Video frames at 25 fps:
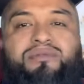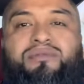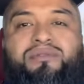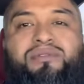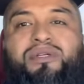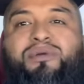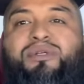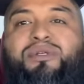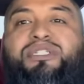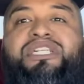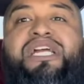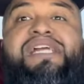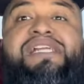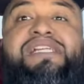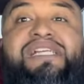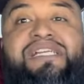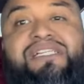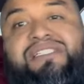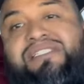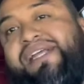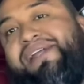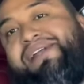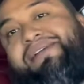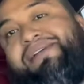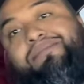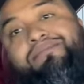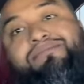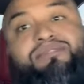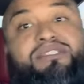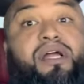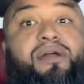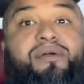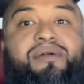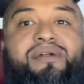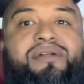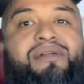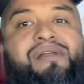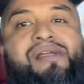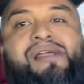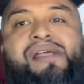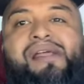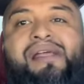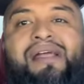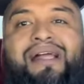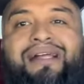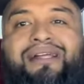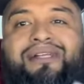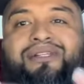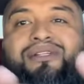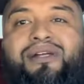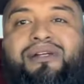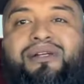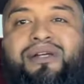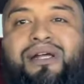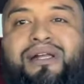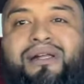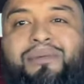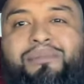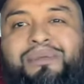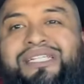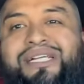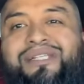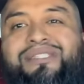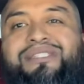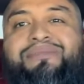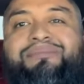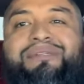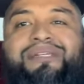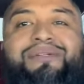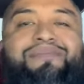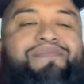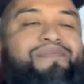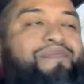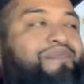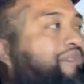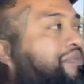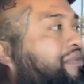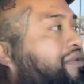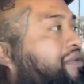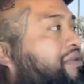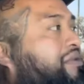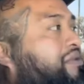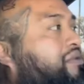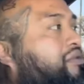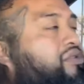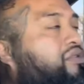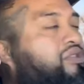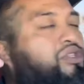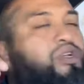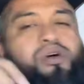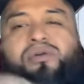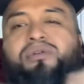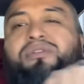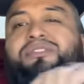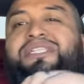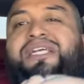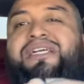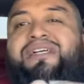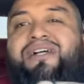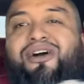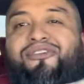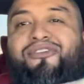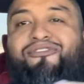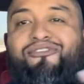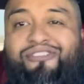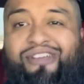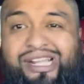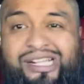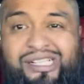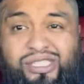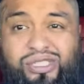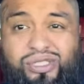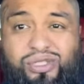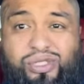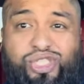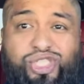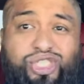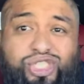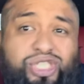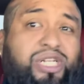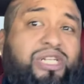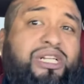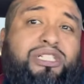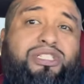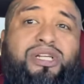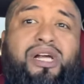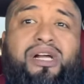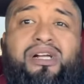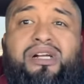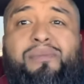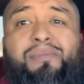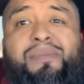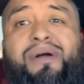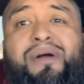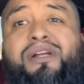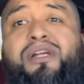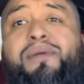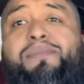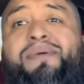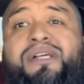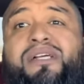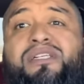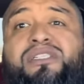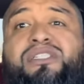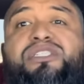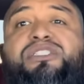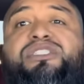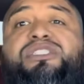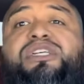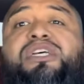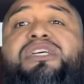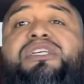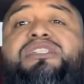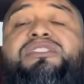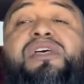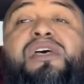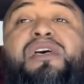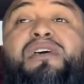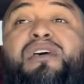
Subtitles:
They were Chinese, eh? Sorry. And I'm going to tell you something. Don't take offense to shit I talk about here, because it's just